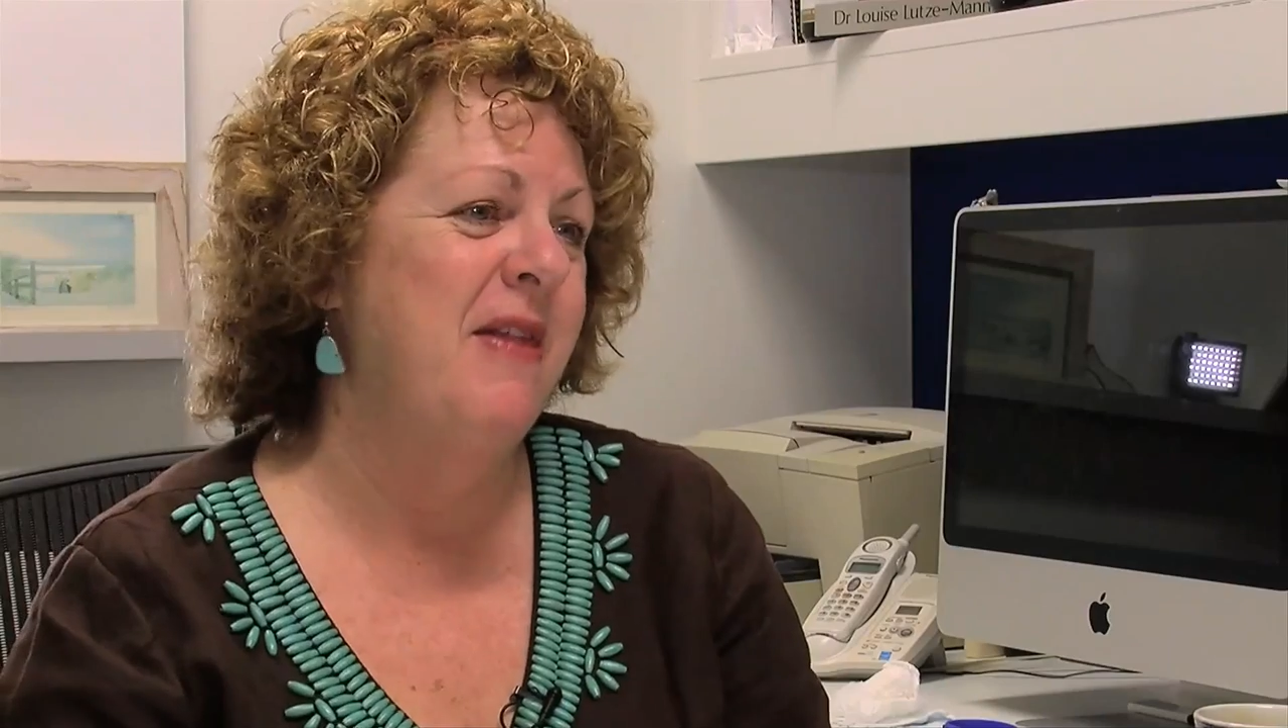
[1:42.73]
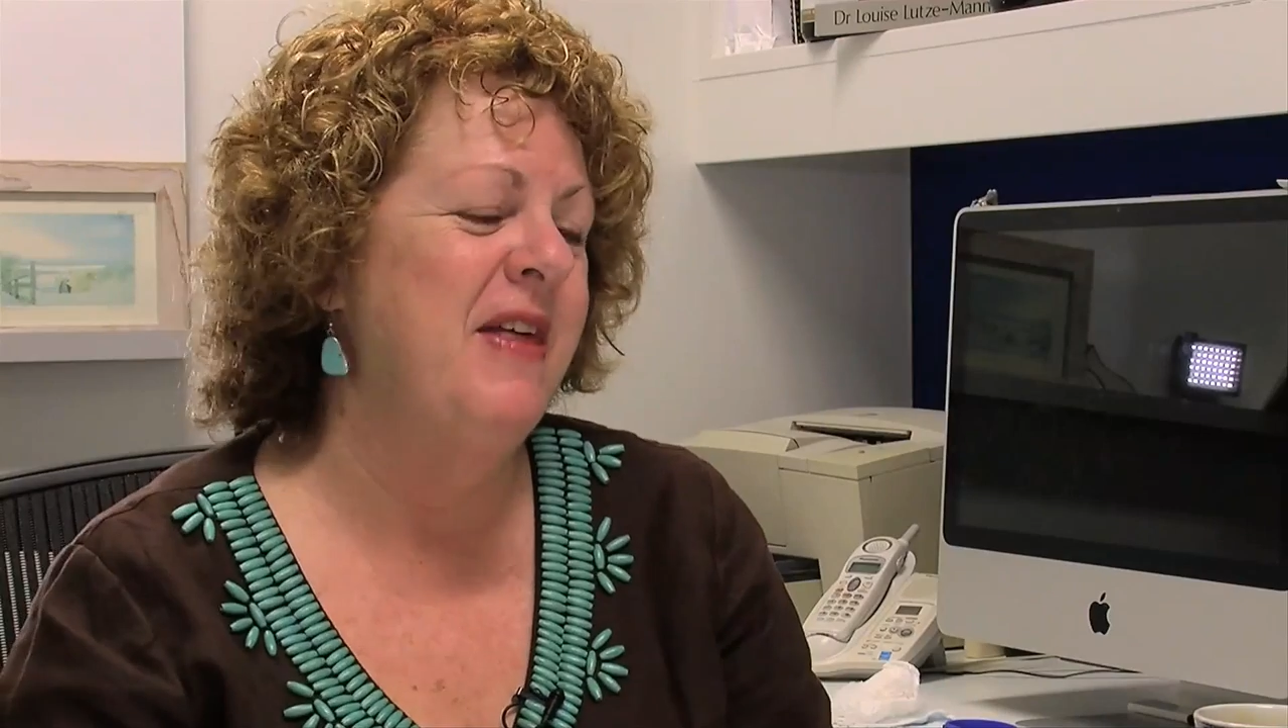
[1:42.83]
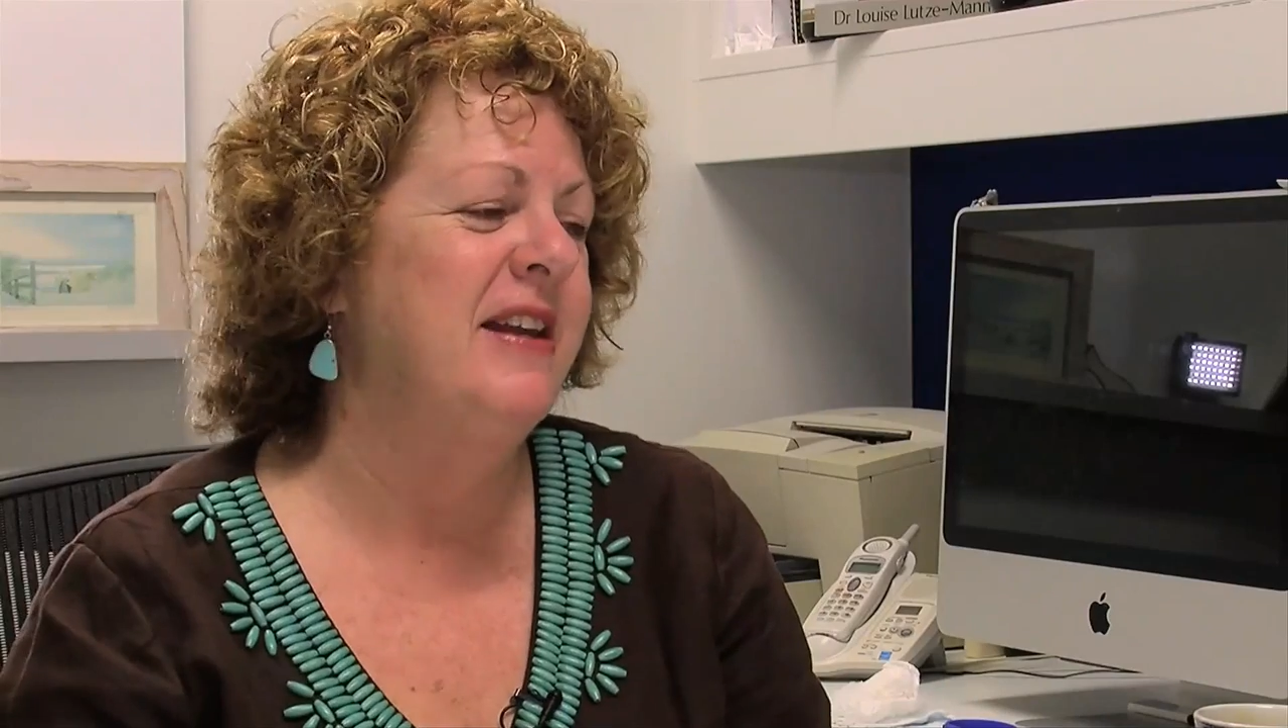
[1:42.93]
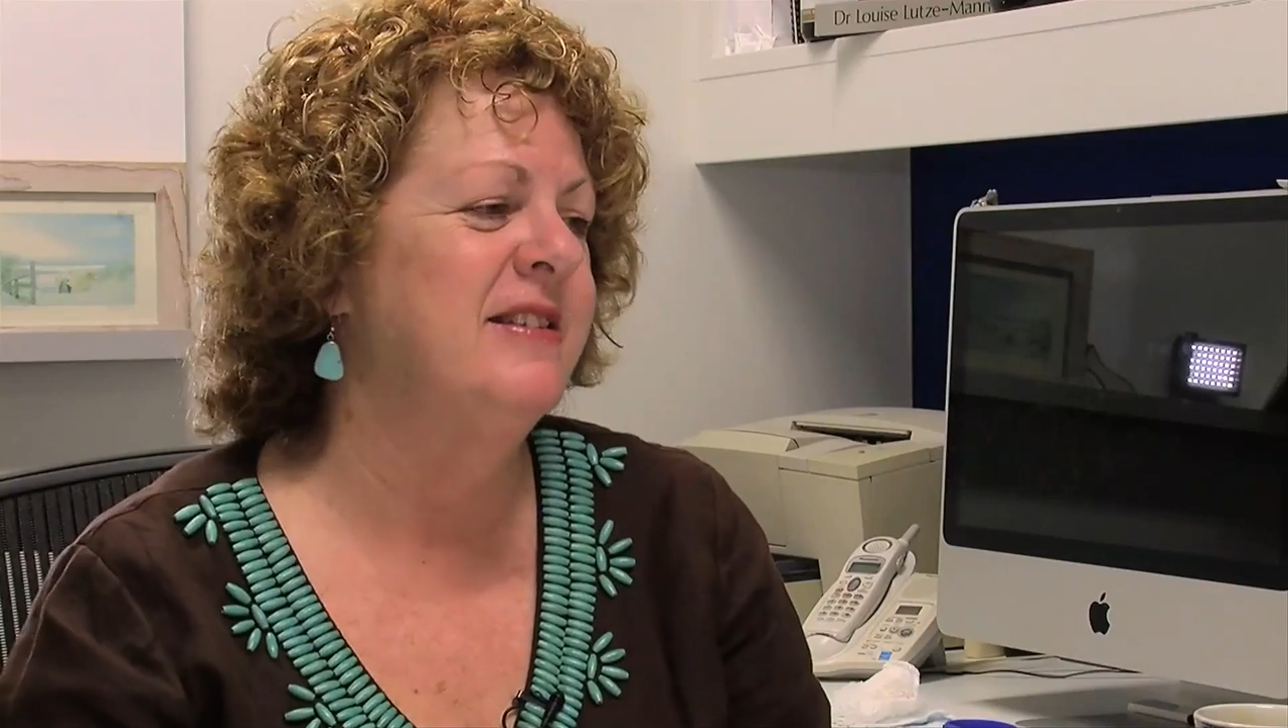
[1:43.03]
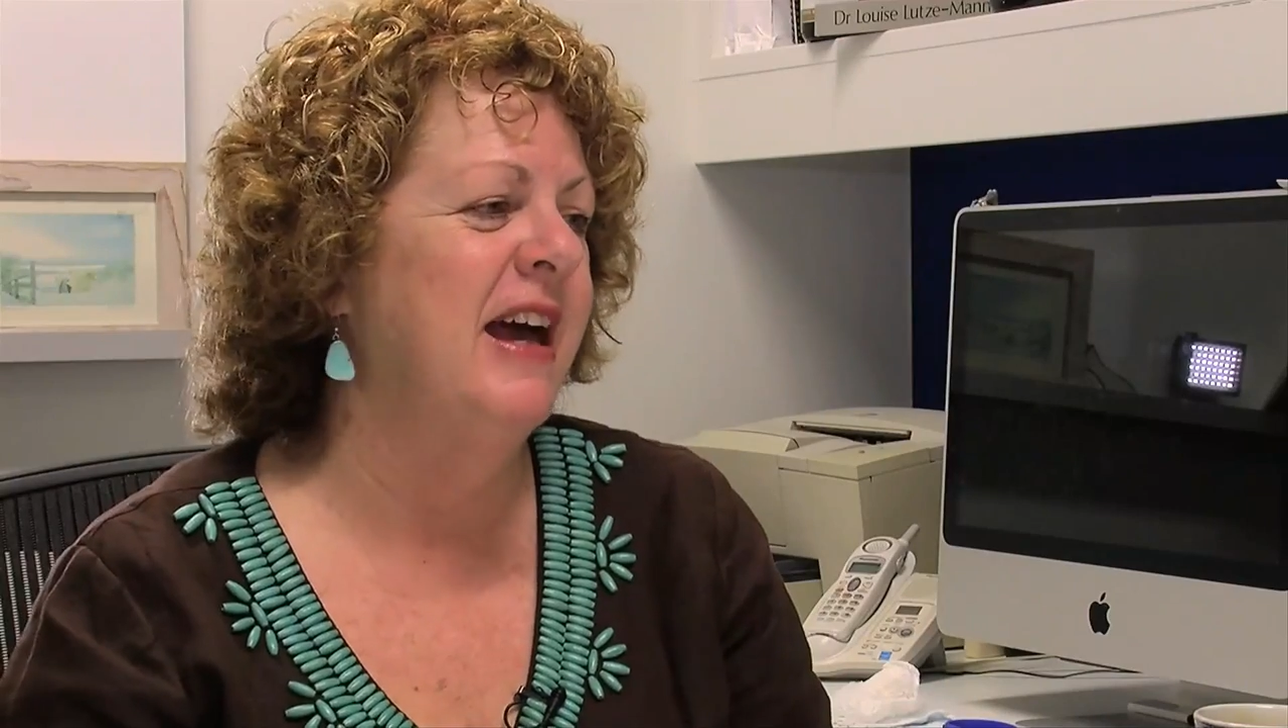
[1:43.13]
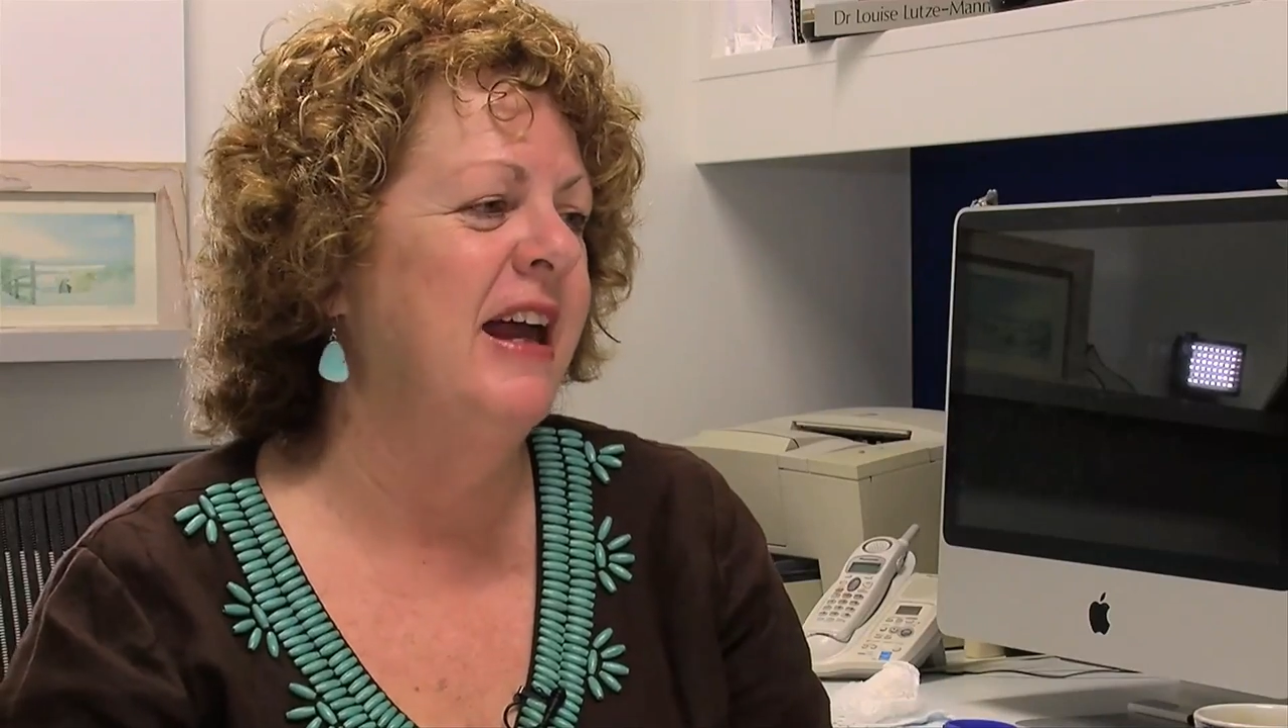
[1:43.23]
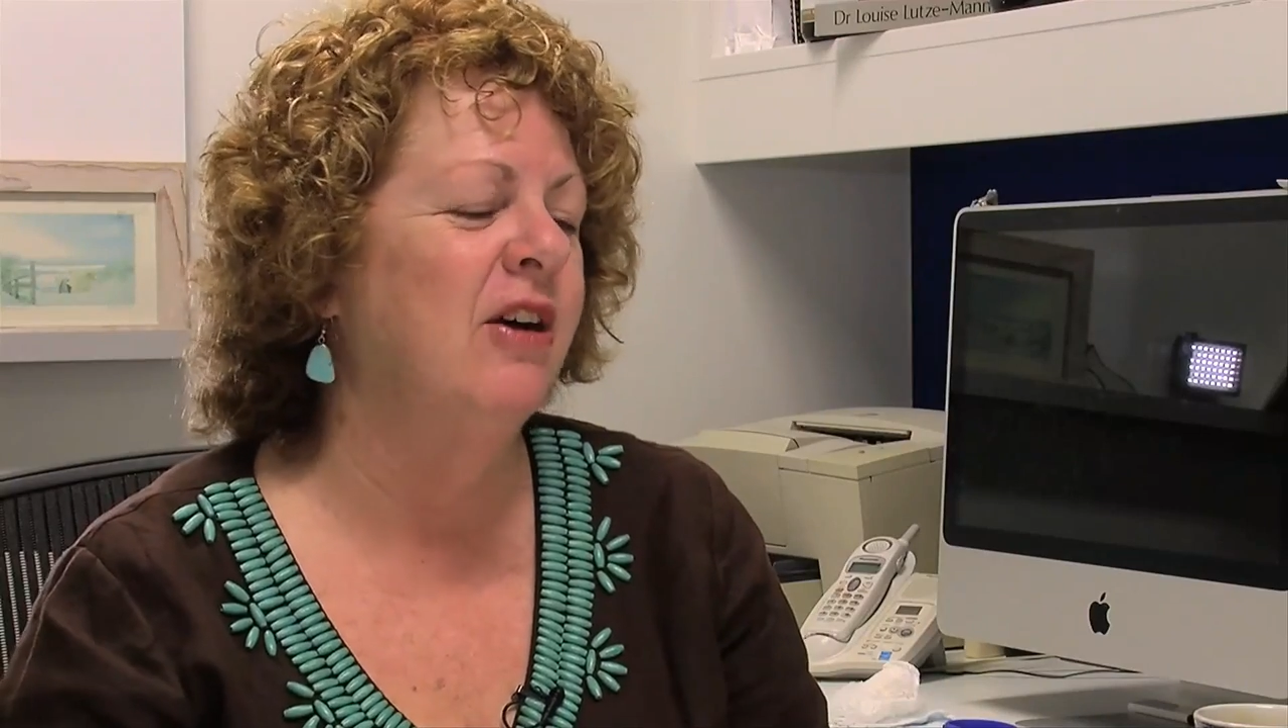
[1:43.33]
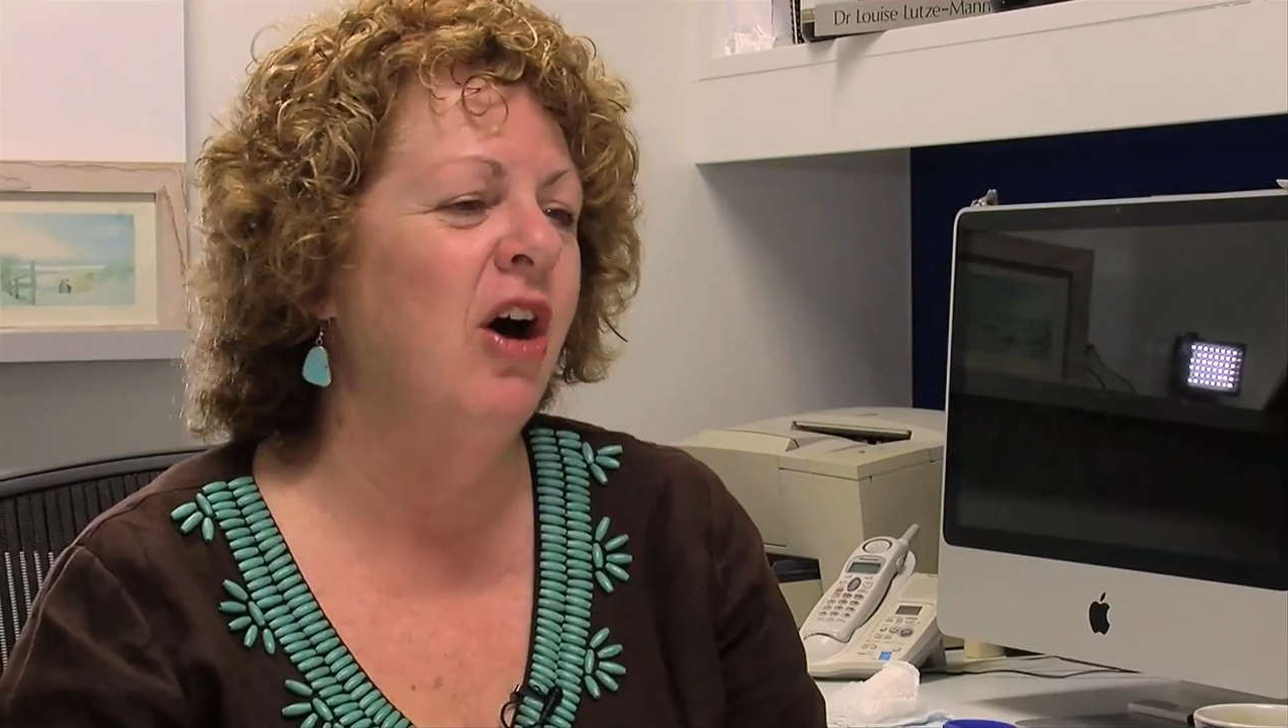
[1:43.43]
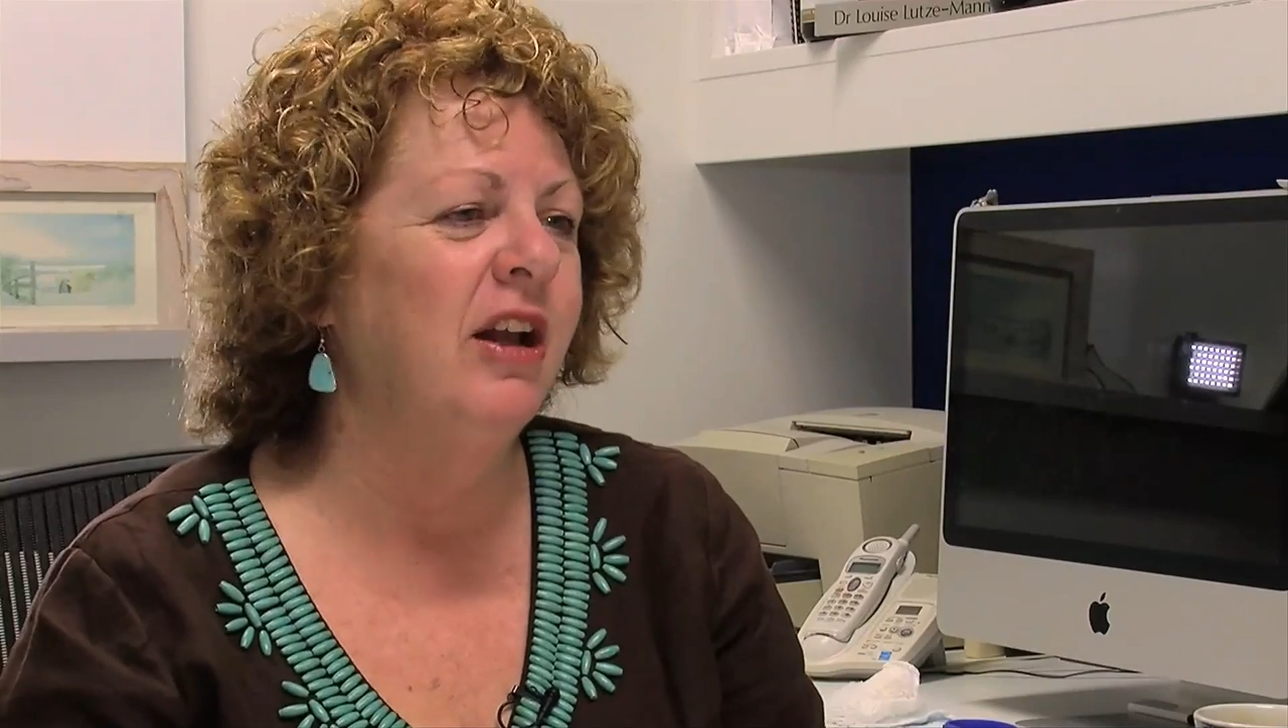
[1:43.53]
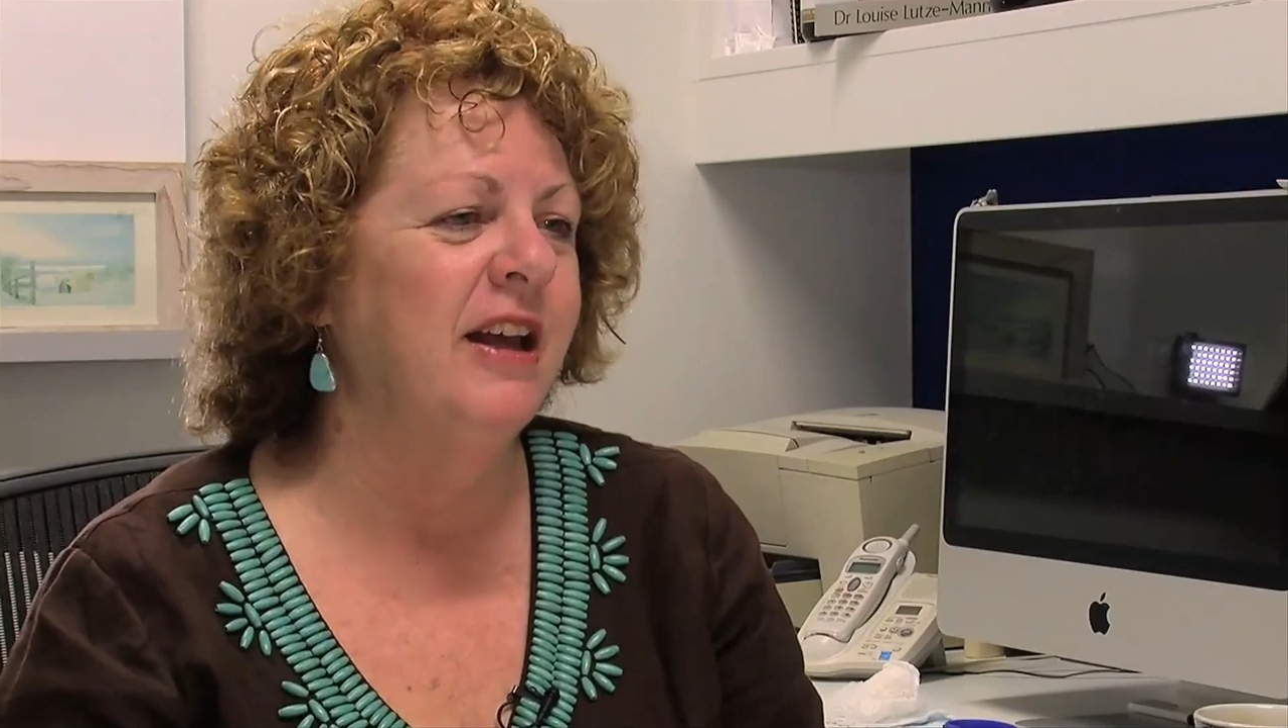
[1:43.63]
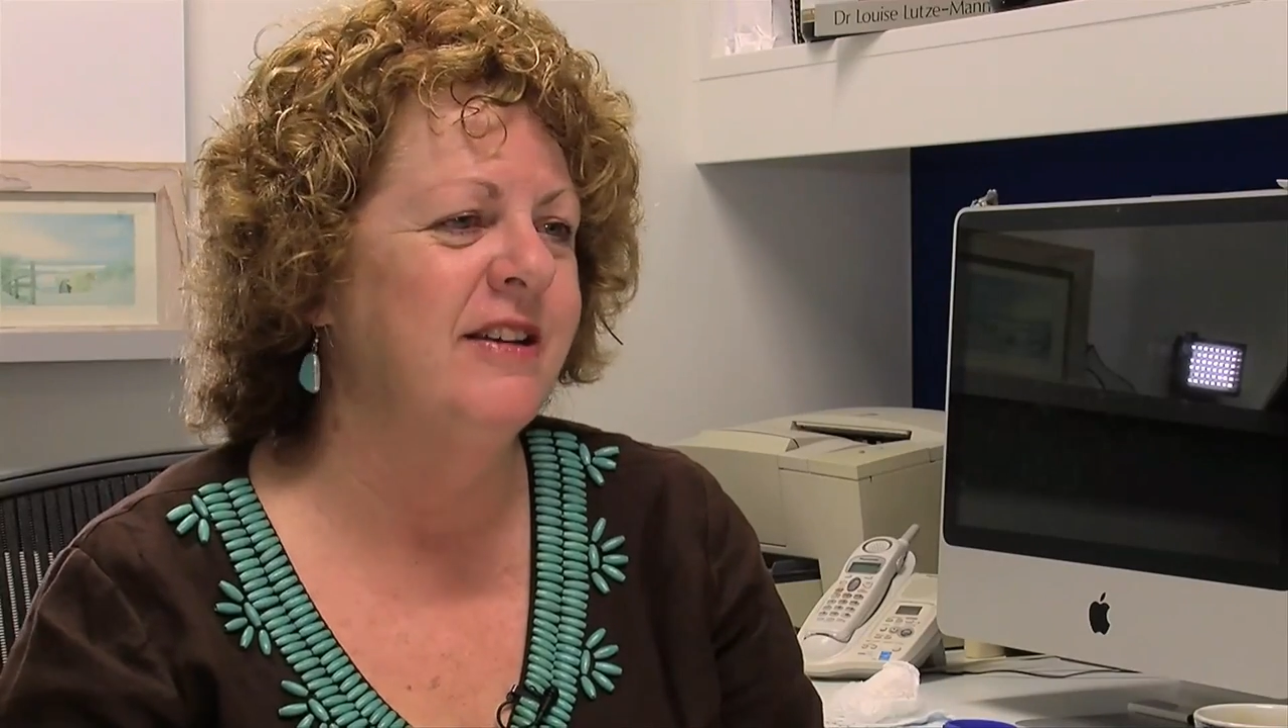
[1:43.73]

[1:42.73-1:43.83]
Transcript: that is I had a colleague